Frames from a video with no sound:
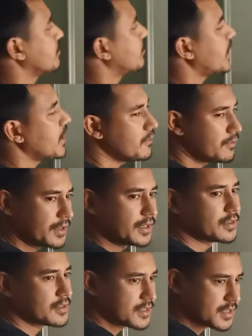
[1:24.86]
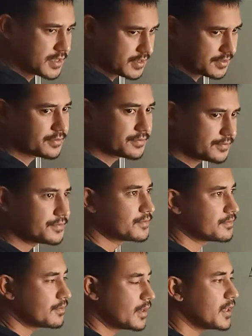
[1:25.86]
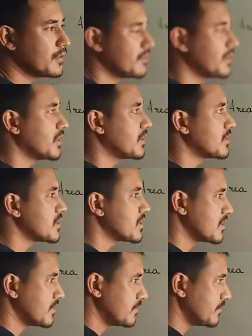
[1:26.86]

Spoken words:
plane figures. Plane figures.